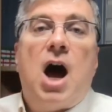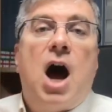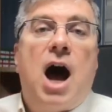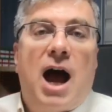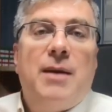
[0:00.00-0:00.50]

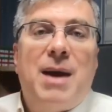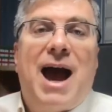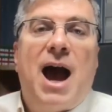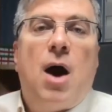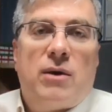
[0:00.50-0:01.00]
I'm
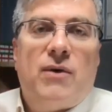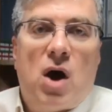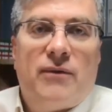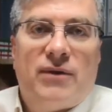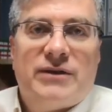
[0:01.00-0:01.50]
out of
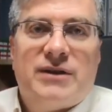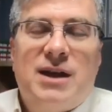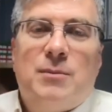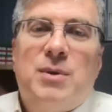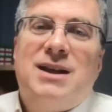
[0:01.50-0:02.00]
office.
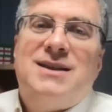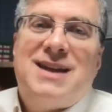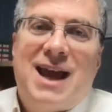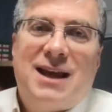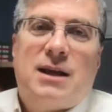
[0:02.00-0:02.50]
But
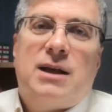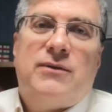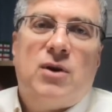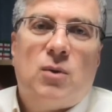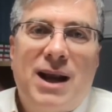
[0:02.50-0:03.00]
technically, if
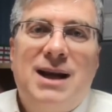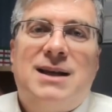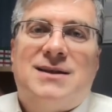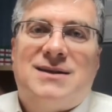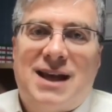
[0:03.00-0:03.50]
you're writing in
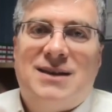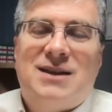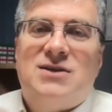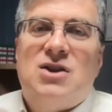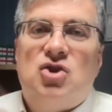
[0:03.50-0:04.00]
a
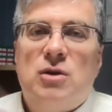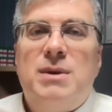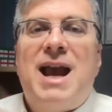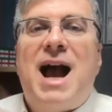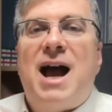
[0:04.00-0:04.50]
sentence, it should
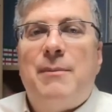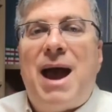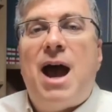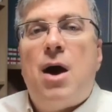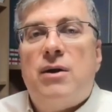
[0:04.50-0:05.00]
be I'm
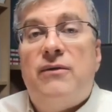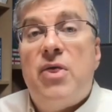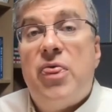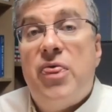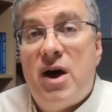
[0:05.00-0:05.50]
out of
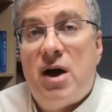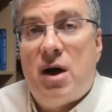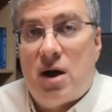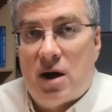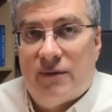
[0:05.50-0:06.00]
the
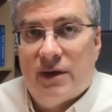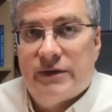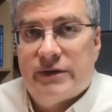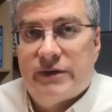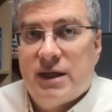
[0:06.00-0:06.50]

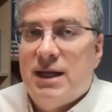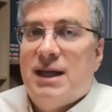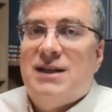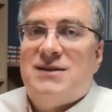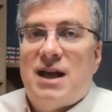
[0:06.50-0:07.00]
office.
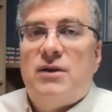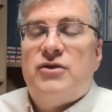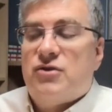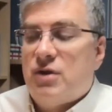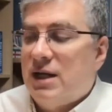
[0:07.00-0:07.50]
It sounds
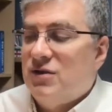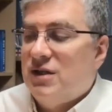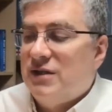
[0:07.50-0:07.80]
strange to